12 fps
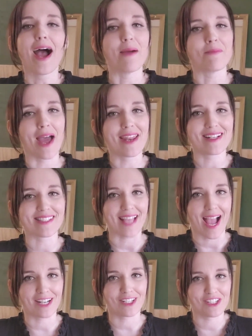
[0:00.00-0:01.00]
I'm not
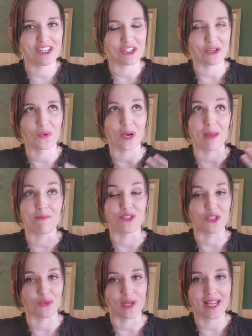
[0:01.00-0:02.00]
exactly sure what I'm
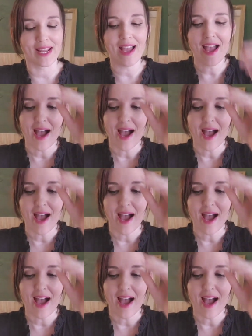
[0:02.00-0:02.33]
doing.